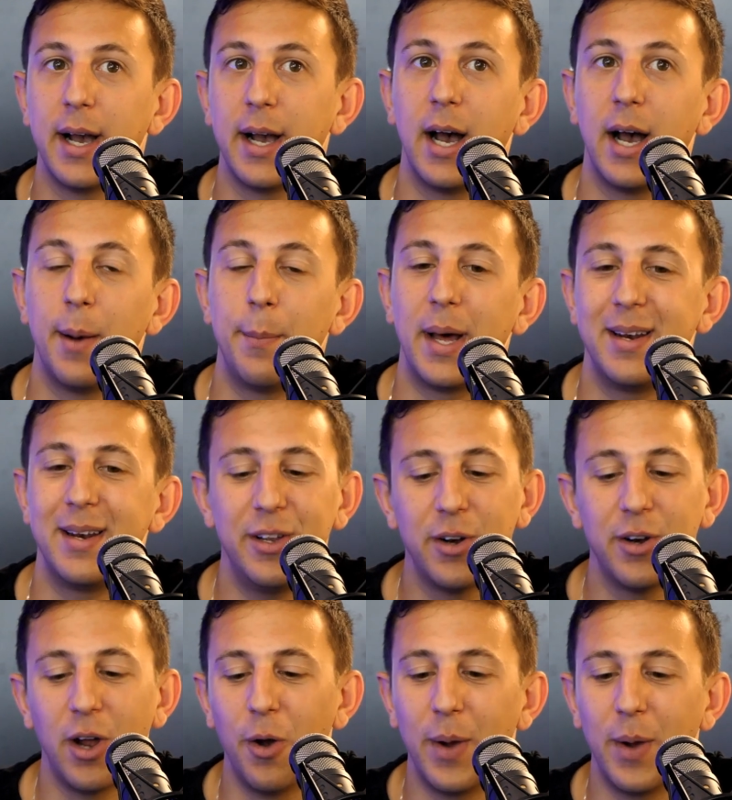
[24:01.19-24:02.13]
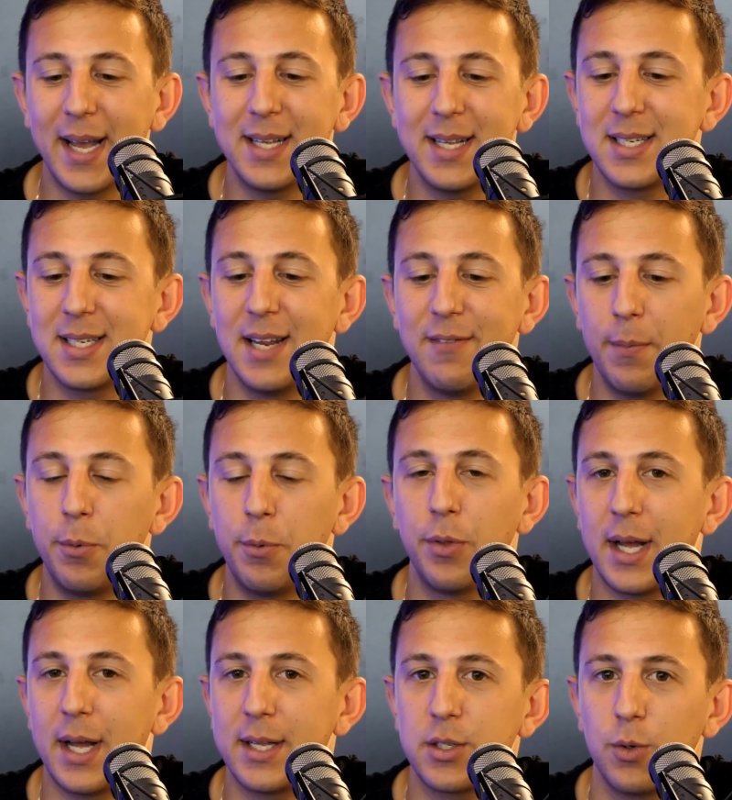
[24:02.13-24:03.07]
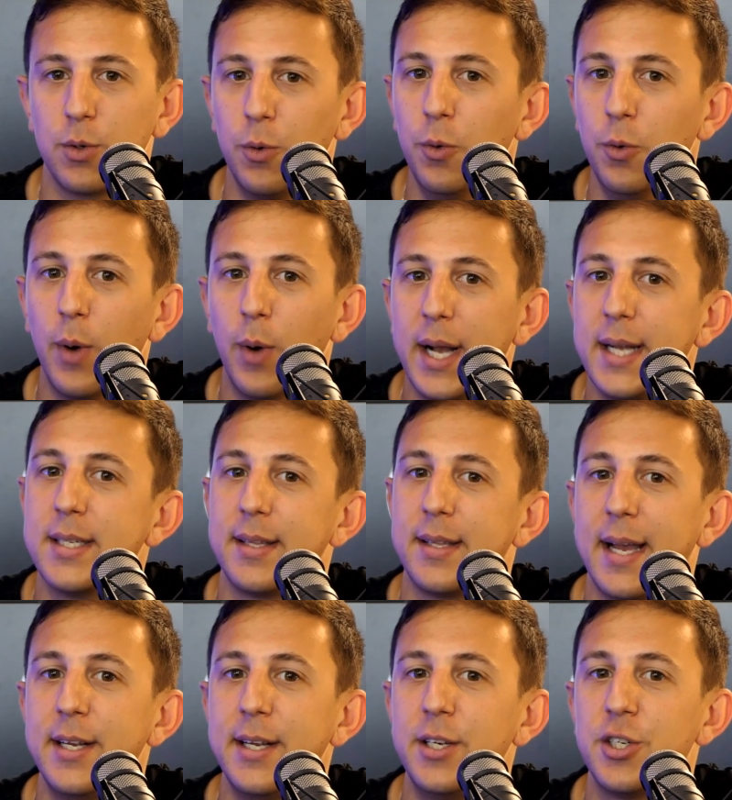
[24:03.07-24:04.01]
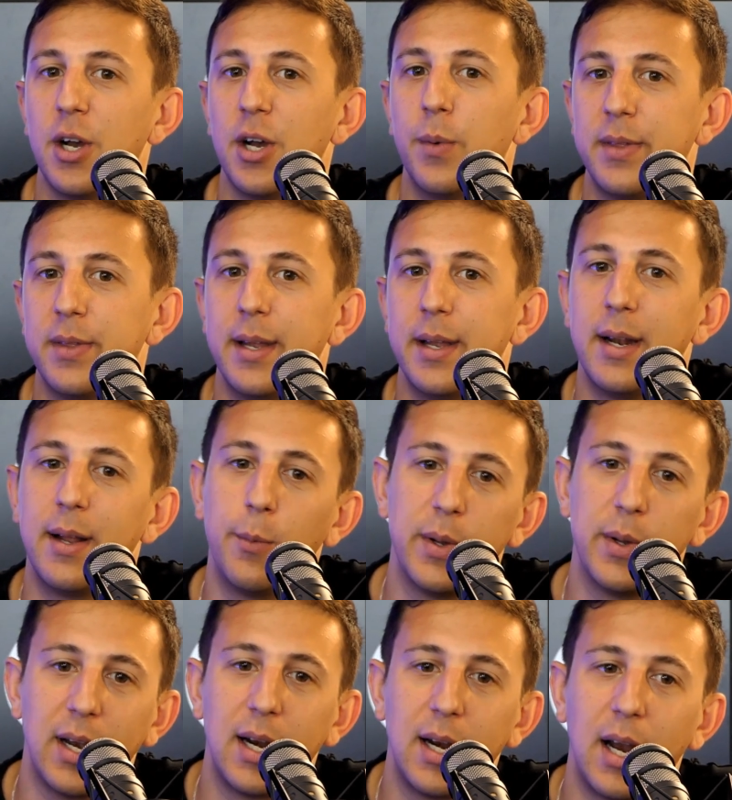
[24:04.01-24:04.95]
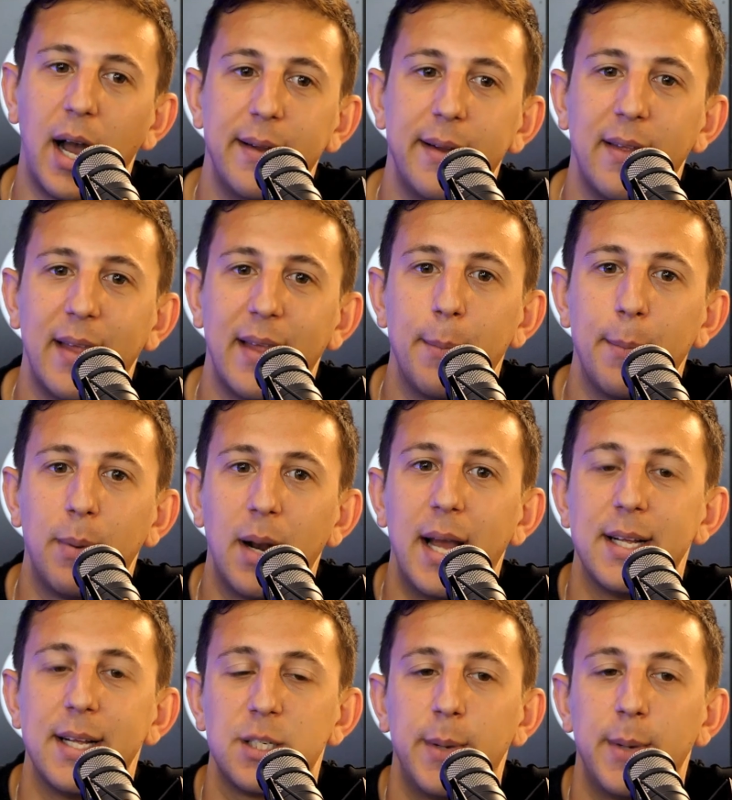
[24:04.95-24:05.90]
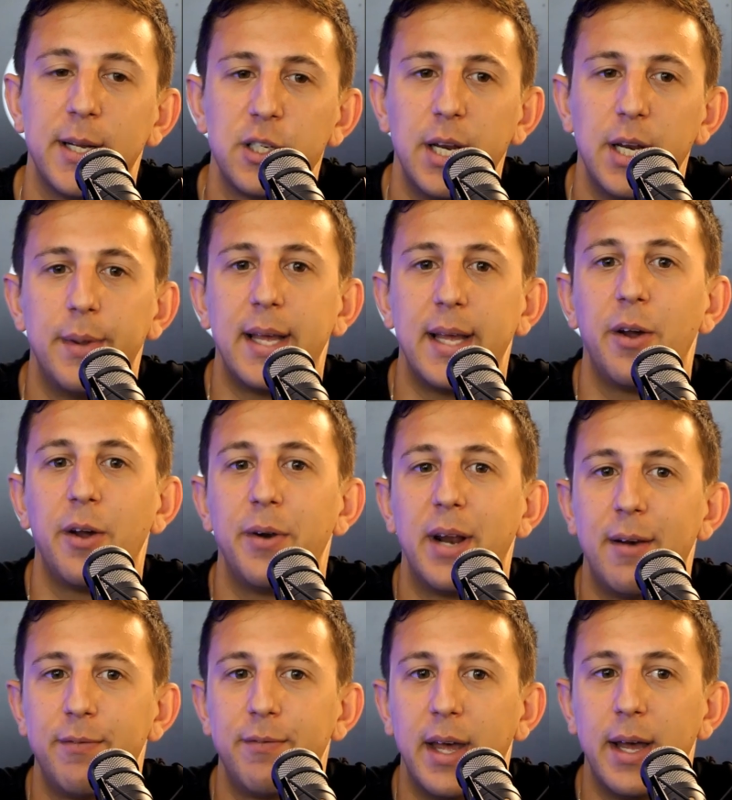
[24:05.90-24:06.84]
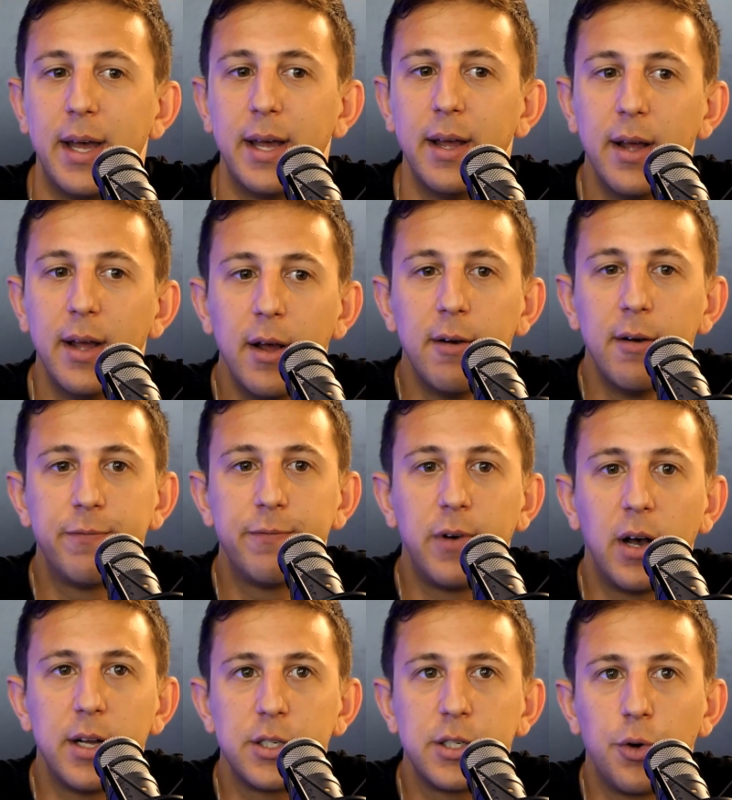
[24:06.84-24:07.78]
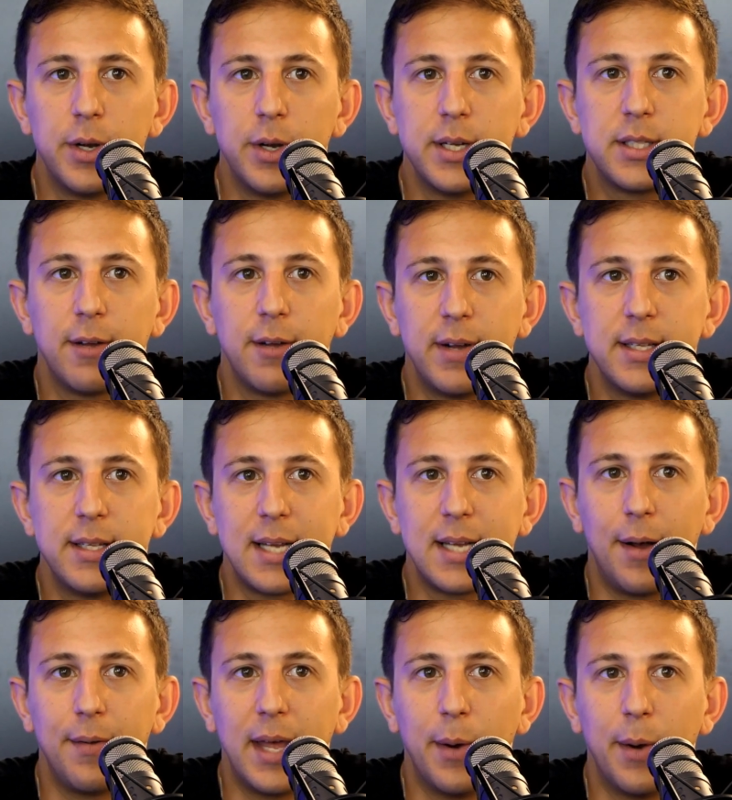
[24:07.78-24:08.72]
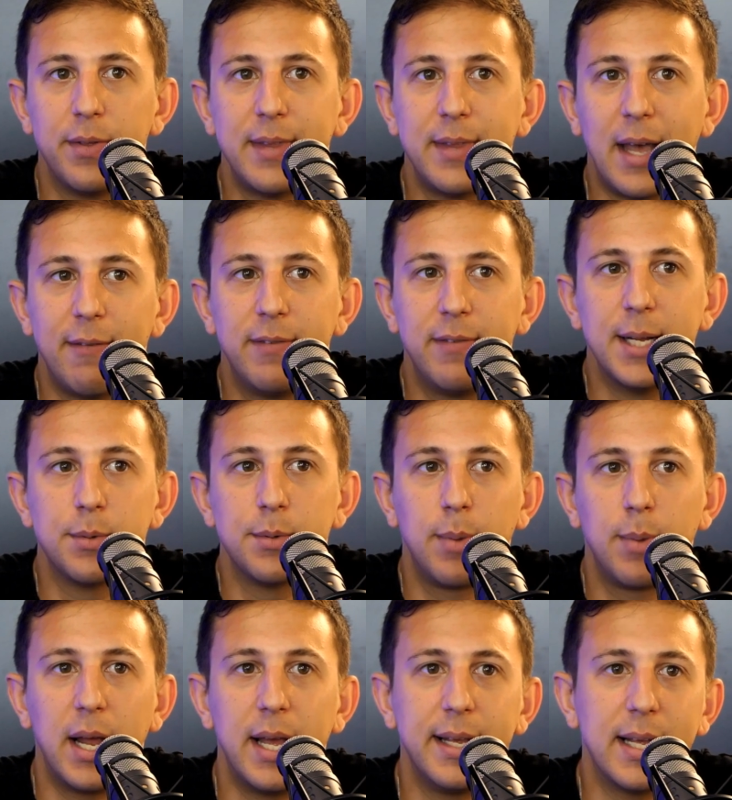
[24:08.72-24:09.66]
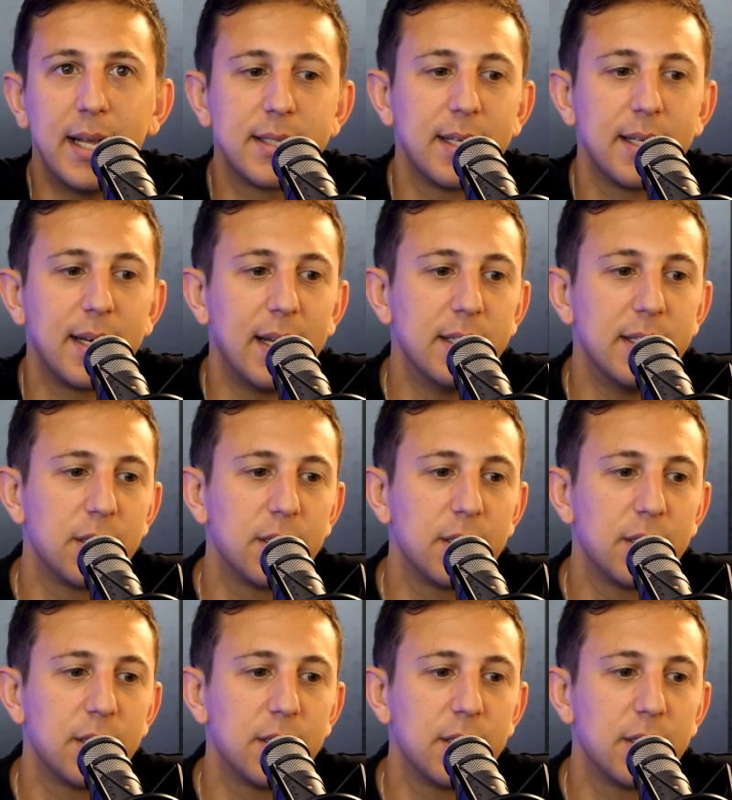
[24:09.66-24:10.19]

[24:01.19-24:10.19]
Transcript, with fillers: Um, and, you know, against Liverpool, that's always a danger with the, with the line that they play, especially when they don't have their first choice defence out there with Nat Phillips playing yesterday.